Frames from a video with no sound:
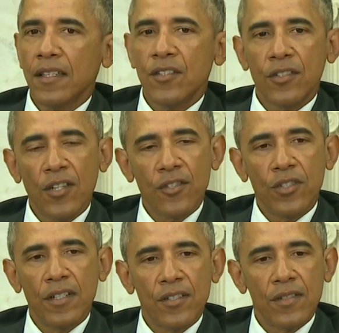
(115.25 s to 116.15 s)
The
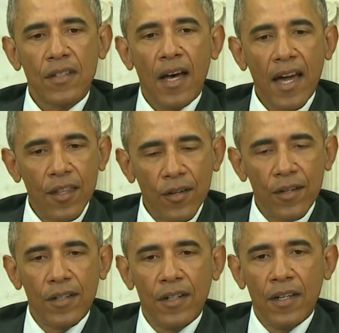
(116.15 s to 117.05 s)
suggestion is
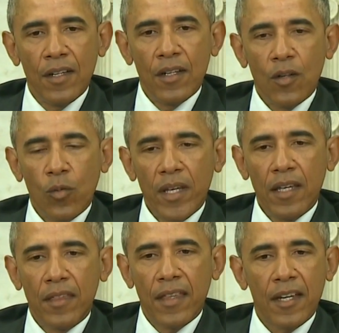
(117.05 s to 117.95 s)
either
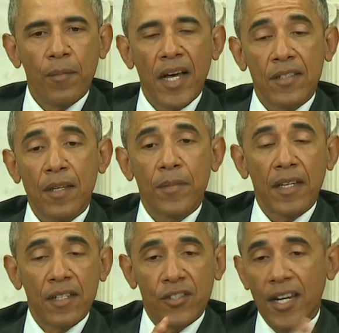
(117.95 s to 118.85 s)
we think about
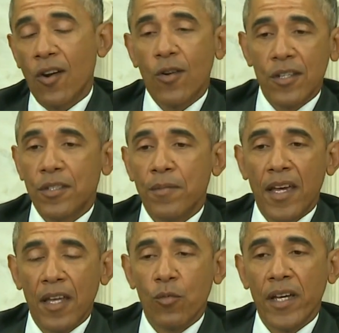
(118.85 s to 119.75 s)
something as terrorism
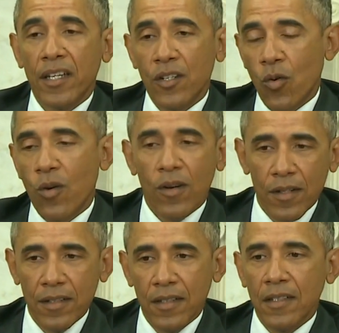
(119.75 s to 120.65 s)
and we
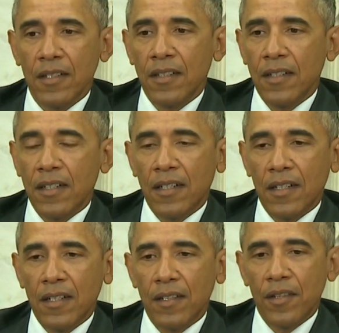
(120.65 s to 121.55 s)
ignore
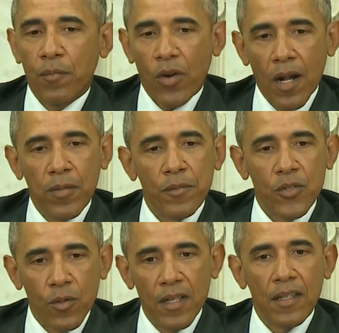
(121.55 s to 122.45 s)
the
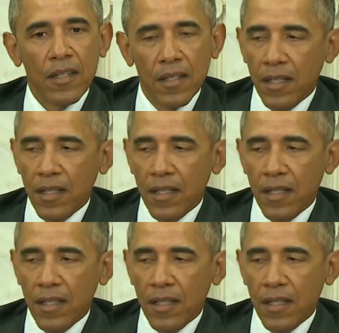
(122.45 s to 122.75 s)
problems with